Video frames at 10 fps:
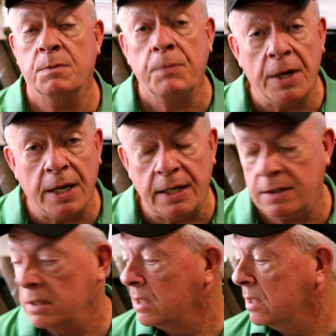
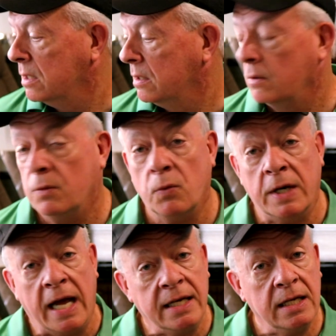But
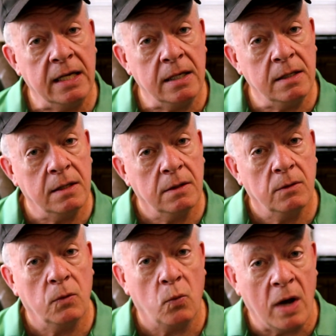when I need
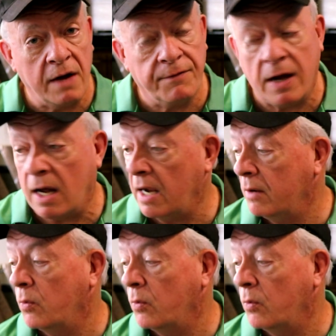Wi-Fi,